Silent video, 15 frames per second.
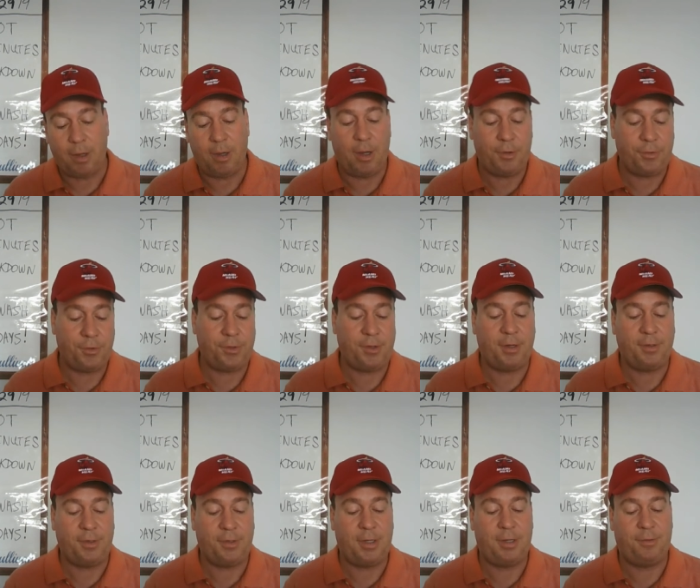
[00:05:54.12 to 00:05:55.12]
interesting
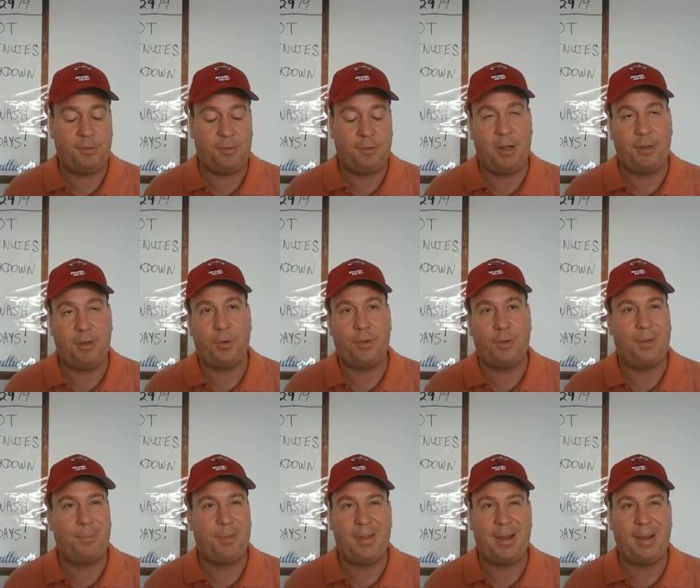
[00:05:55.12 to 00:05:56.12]
to see his minutes were
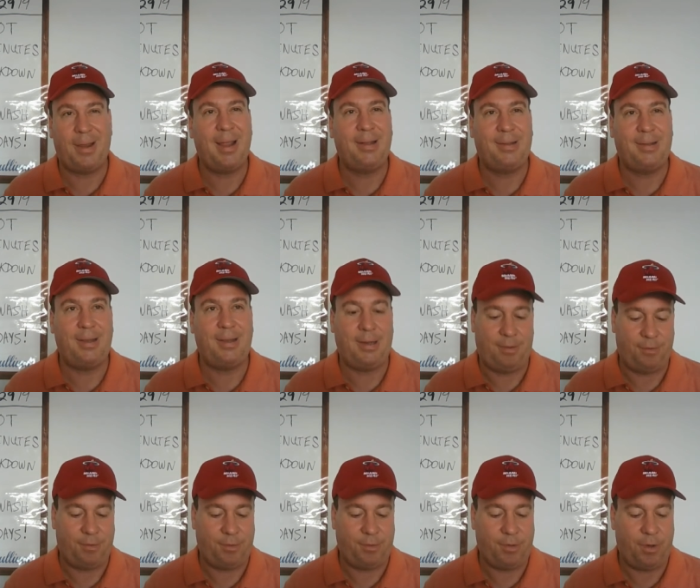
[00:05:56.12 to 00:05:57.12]
something like
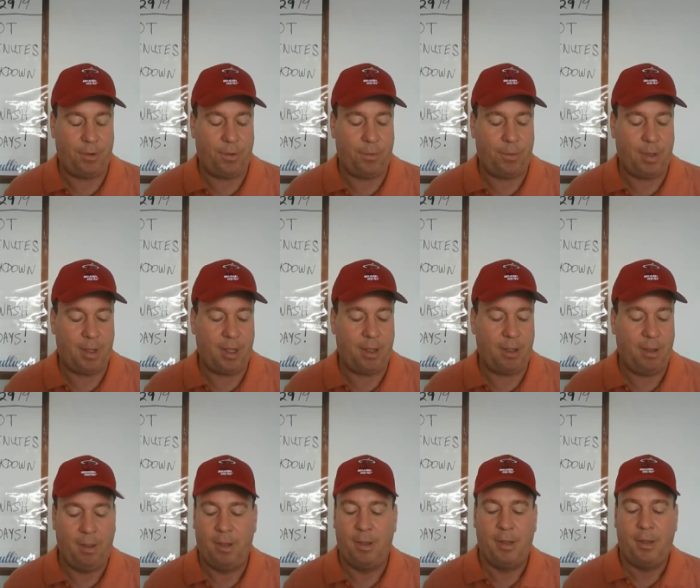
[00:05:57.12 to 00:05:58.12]
19.
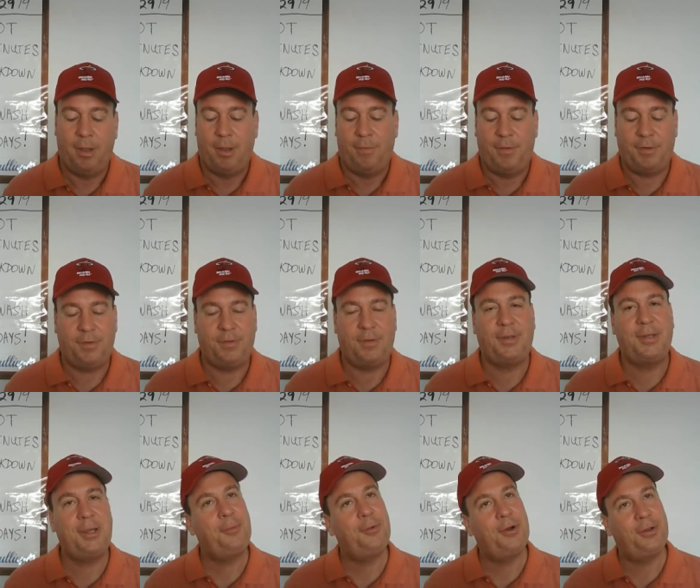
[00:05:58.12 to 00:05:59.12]
So this is a
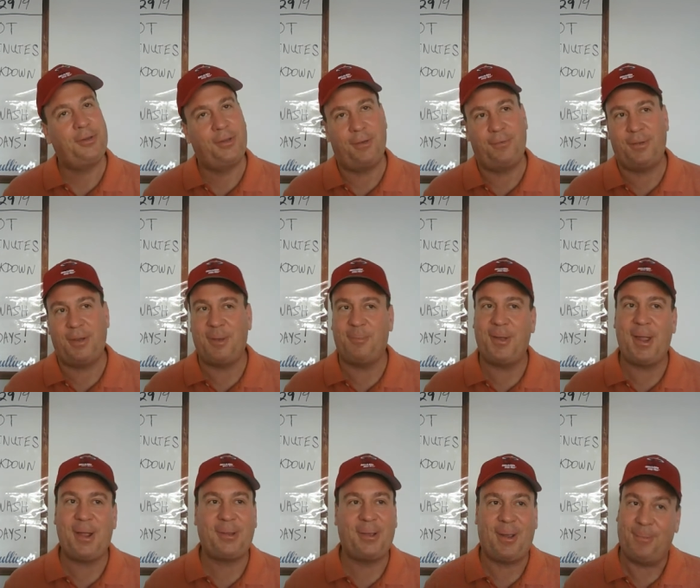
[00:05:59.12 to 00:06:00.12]
team where it's tough to get
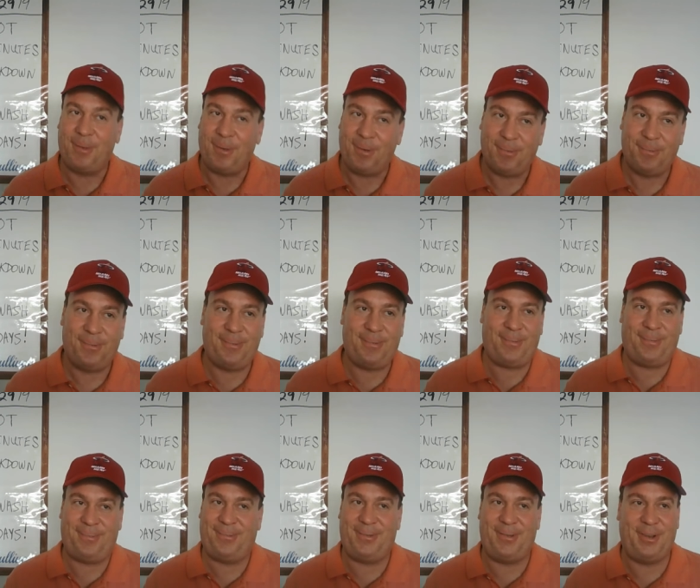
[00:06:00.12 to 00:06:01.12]
playing time, though.
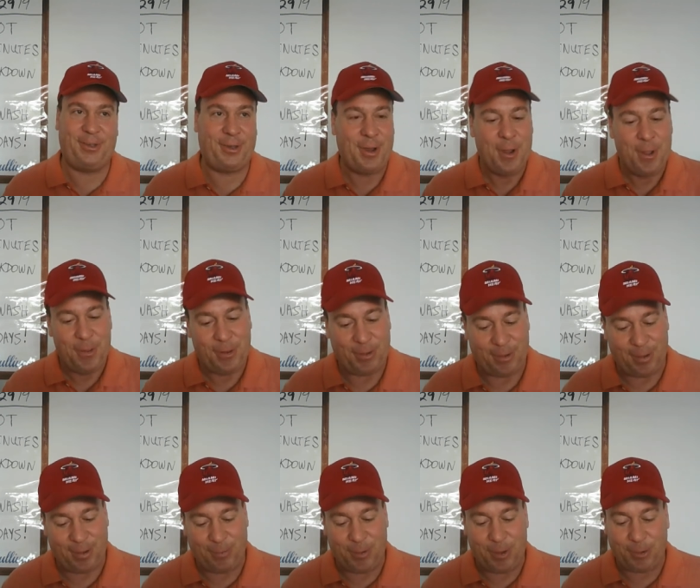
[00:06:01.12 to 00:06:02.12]
This
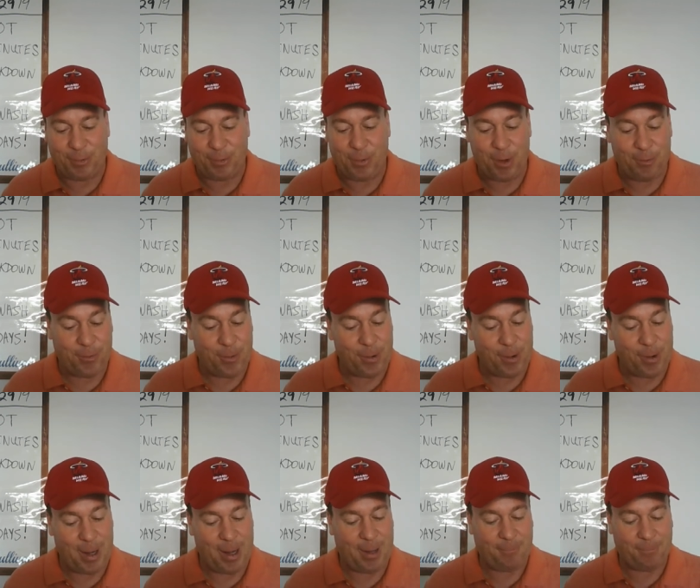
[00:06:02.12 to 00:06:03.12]
is when you're
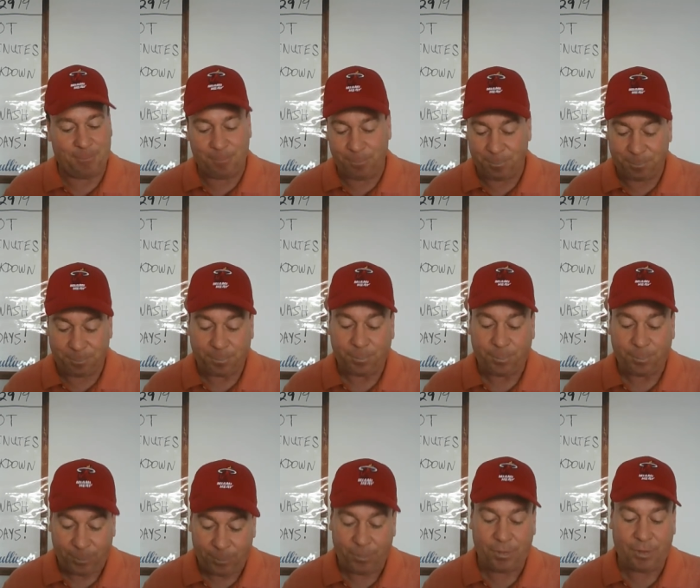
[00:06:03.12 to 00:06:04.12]
24-8.
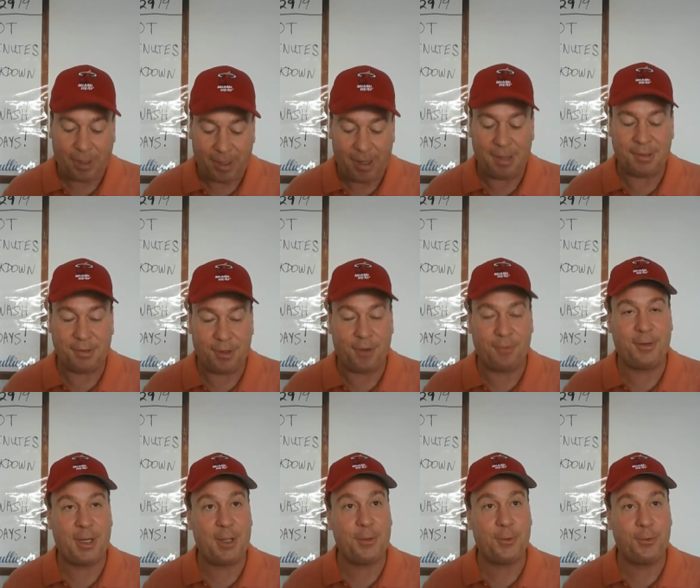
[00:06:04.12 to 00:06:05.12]
It's
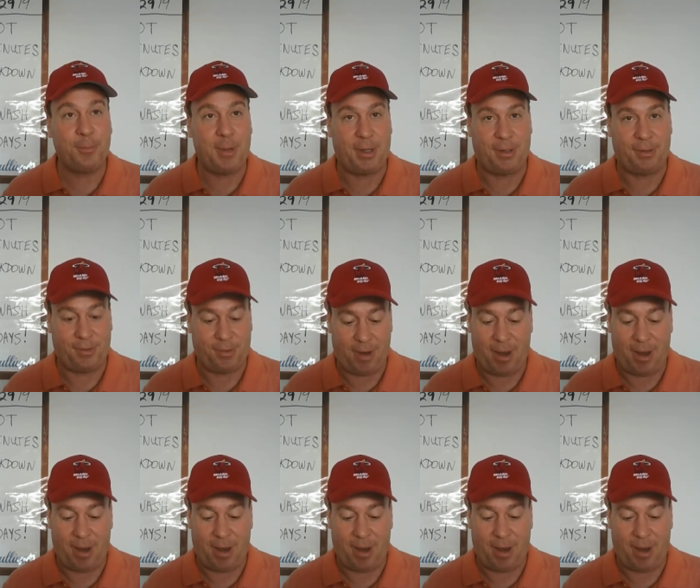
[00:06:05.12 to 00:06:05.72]
tough to get those minutes,